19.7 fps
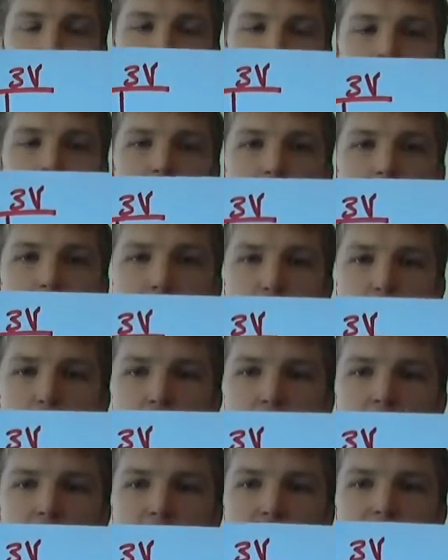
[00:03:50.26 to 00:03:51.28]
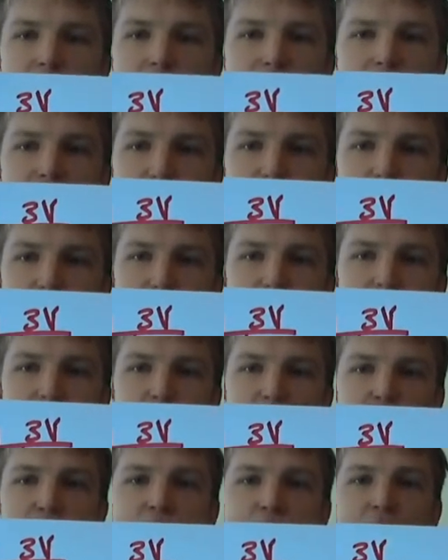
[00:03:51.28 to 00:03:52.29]
The way it works is it gets
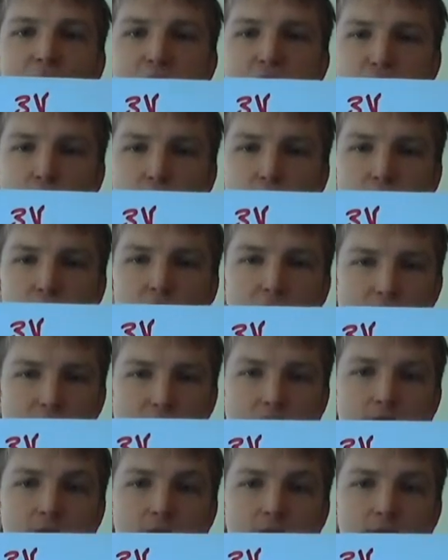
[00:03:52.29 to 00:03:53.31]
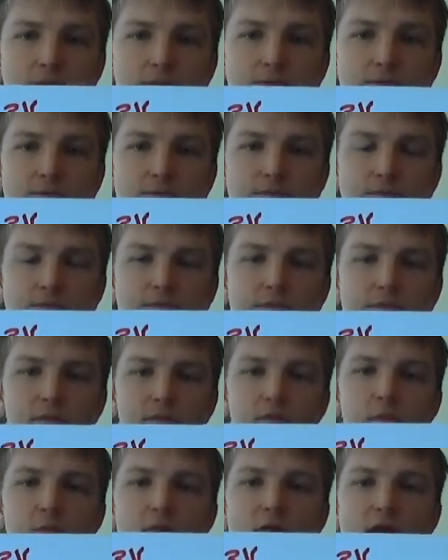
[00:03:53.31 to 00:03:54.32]
its 5 volts here,
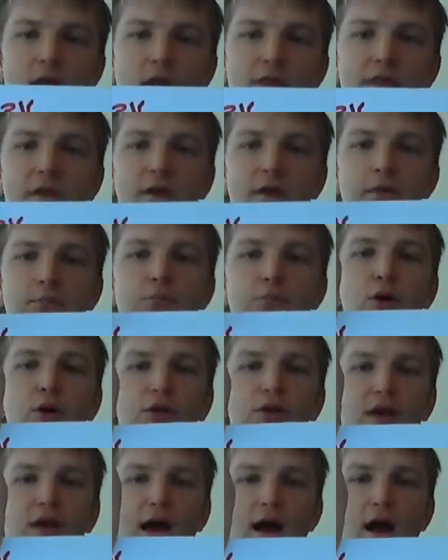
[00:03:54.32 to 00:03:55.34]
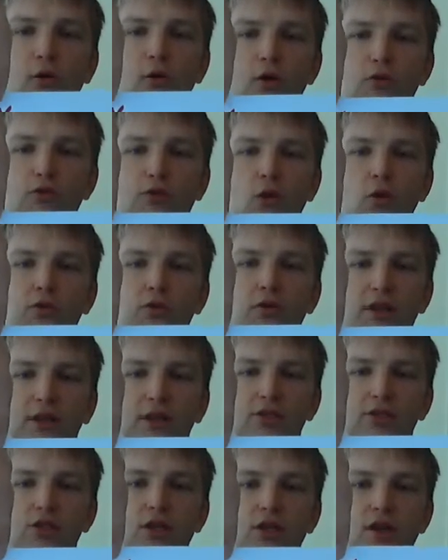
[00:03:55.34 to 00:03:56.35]
and then it puts out a
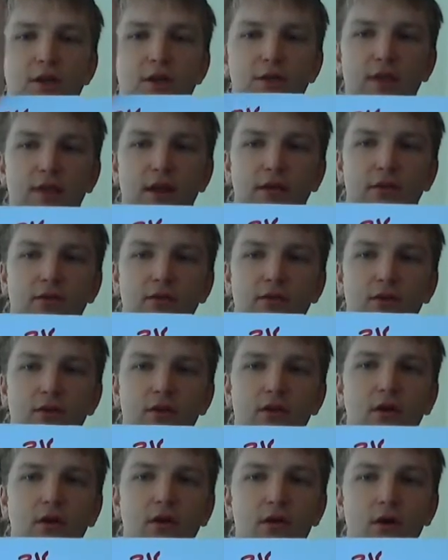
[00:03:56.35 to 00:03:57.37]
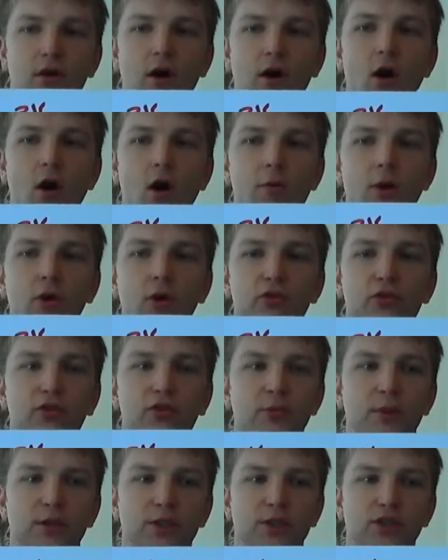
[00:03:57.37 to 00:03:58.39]
voltage that's almost
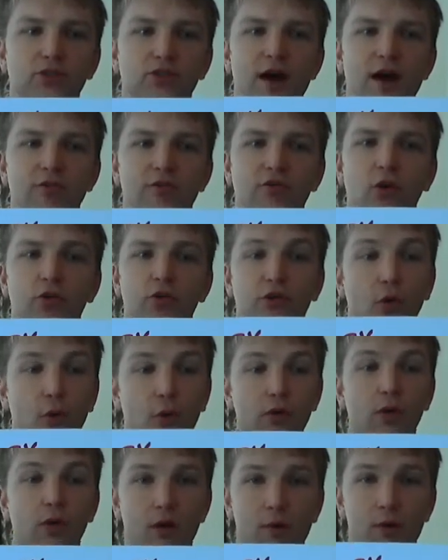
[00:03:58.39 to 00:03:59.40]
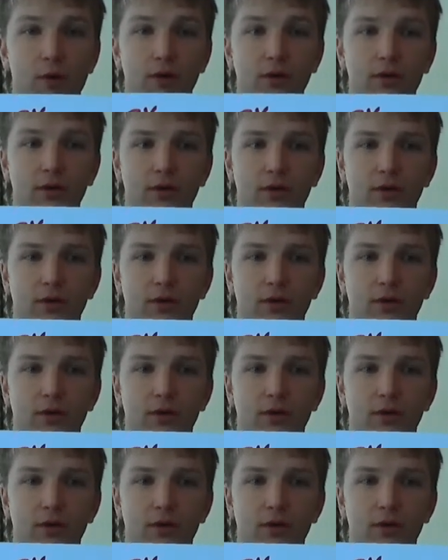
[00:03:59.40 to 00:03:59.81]
as much as 5 volts or lower,